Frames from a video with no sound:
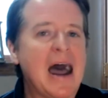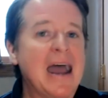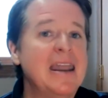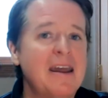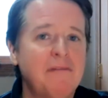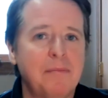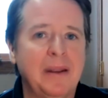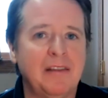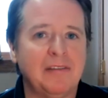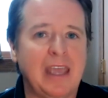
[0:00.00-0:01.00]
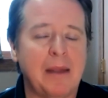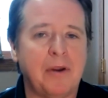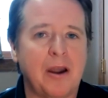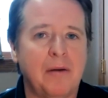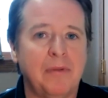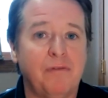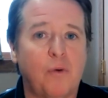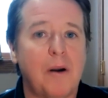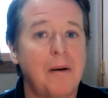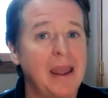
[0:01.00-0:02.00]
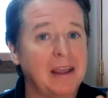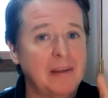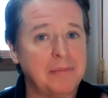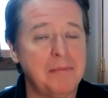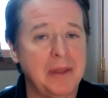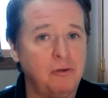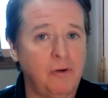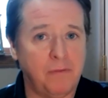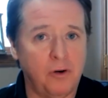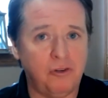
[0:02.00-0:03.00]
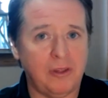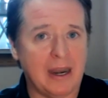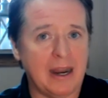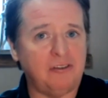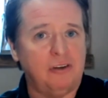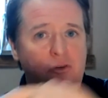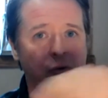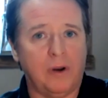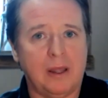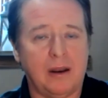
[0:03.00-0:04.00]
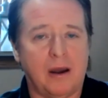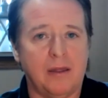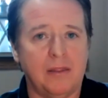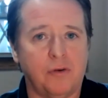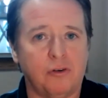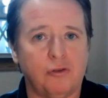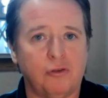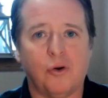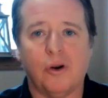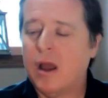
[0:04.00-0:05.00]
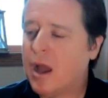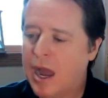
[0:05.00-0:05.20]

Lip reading: I'd never been to this campground before, except I've been to it virtually. I'd actually toured it on the virtual tour.